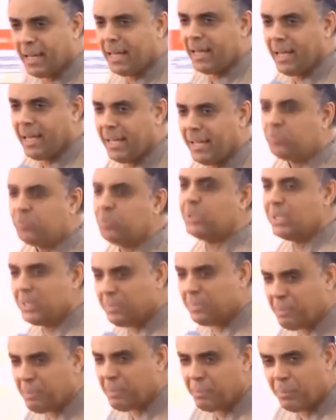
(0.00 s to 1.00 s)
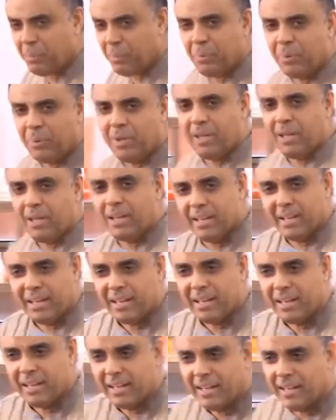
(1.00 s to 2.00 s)
to these people
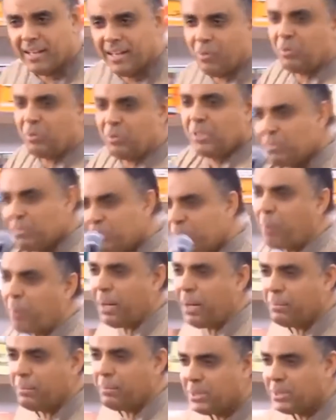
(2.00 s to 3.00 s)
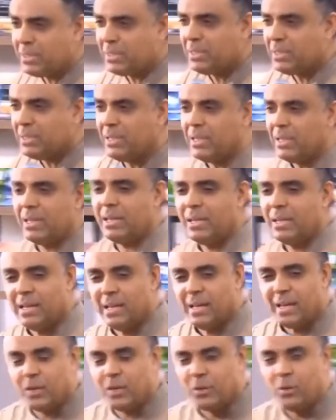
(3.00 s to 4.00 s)
with these problems?
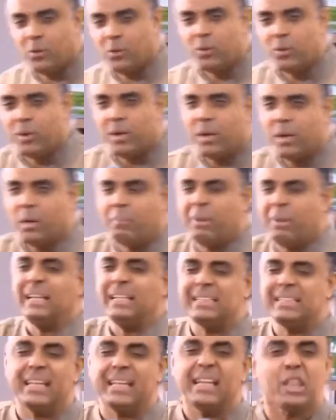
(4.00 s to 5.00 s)
You know? But he said that the